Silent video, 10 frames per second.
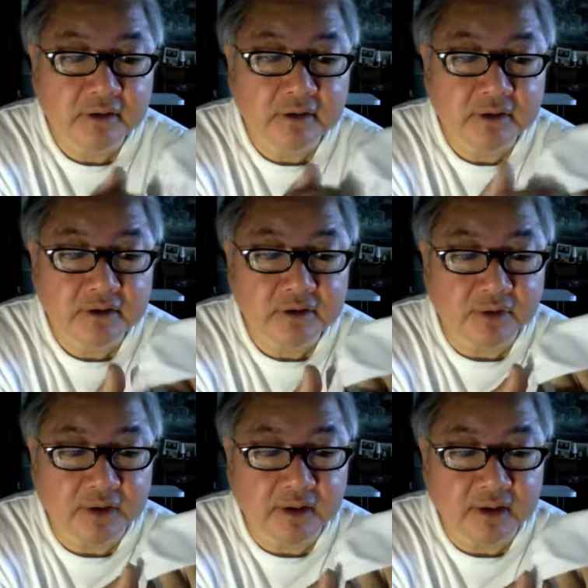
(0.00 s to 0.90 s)

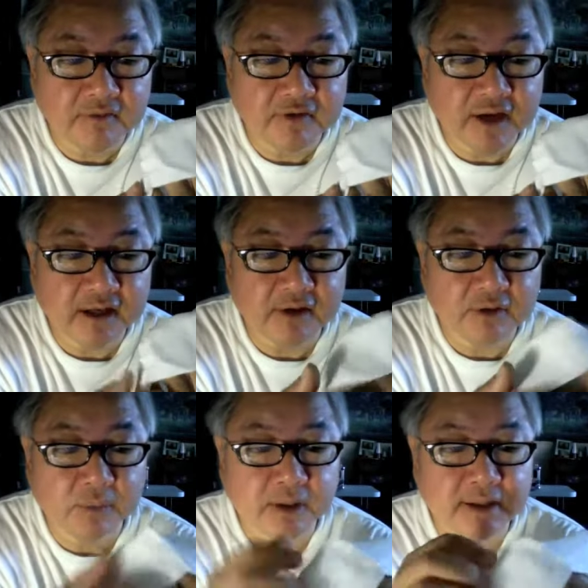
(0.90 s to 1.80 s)
So in fact,
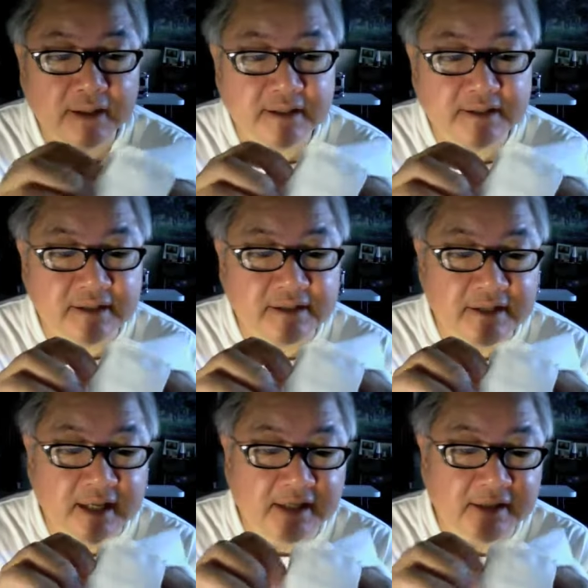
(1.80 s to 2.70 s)
what it is
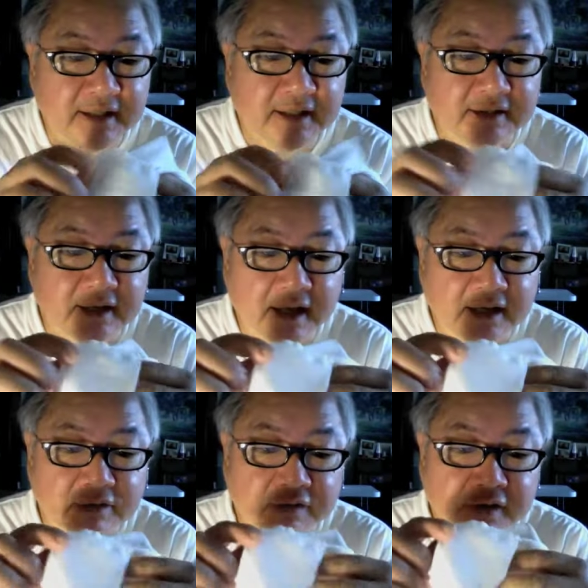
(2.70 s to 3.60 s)
that the
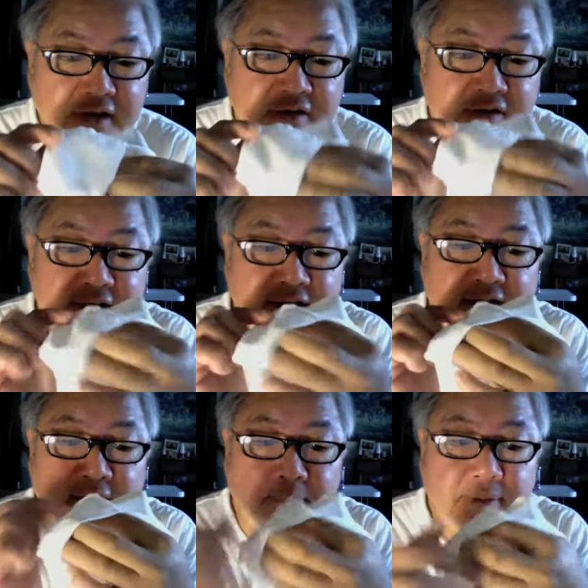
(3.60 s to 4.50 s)
legs will fit into this
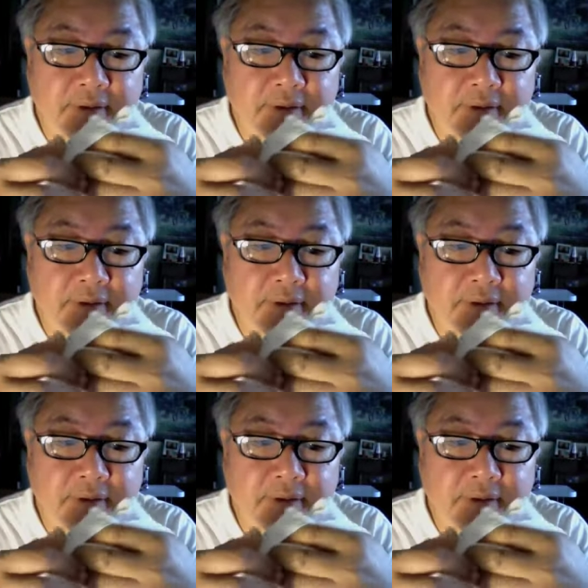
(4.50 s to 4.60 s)
cup,